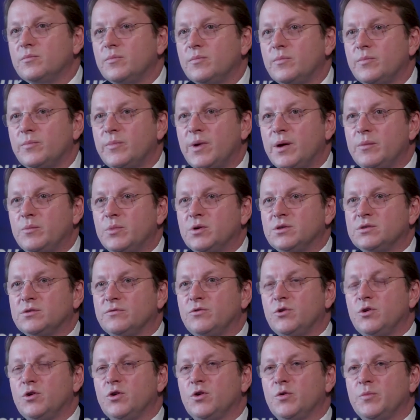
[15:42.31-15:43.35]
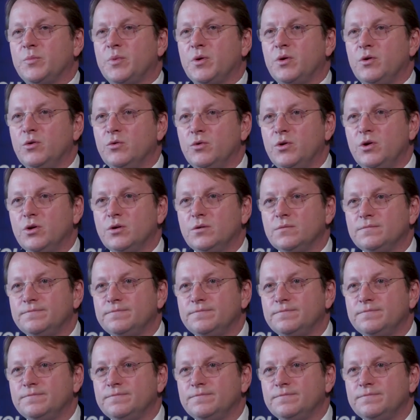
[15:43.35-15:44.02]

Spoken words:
members of the European Union,